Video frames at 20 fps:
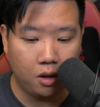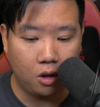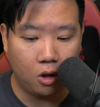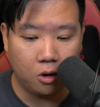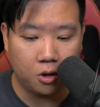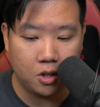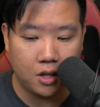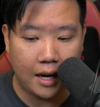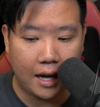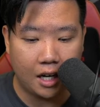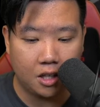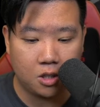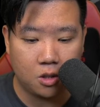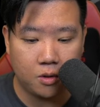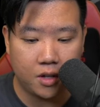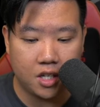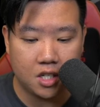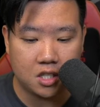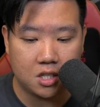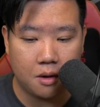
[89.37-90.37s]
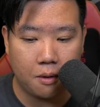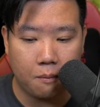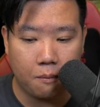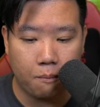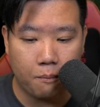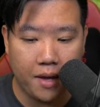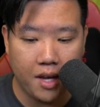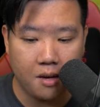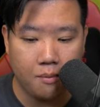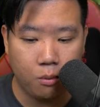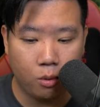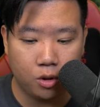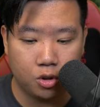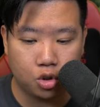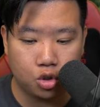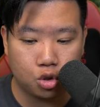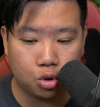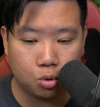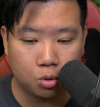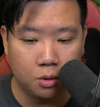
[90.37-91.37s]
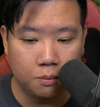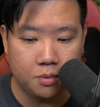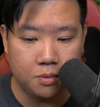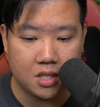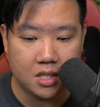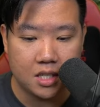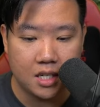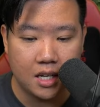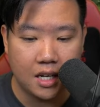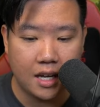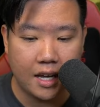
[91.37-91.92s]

All you got to do is make more troops